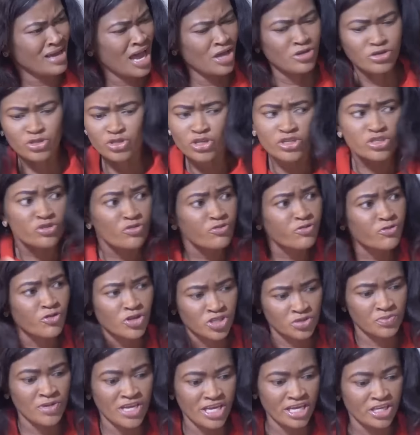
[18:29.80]
Are you trying to
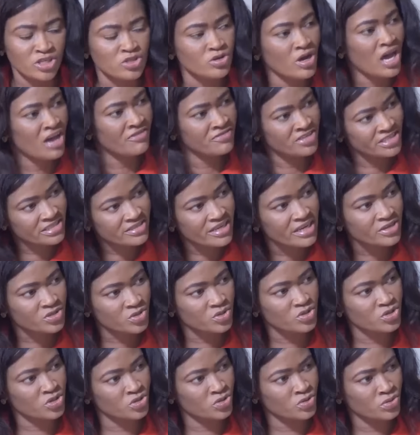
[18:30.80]
force me into having sex
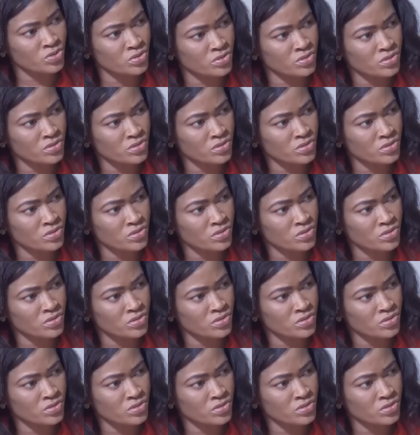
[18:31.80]
with you?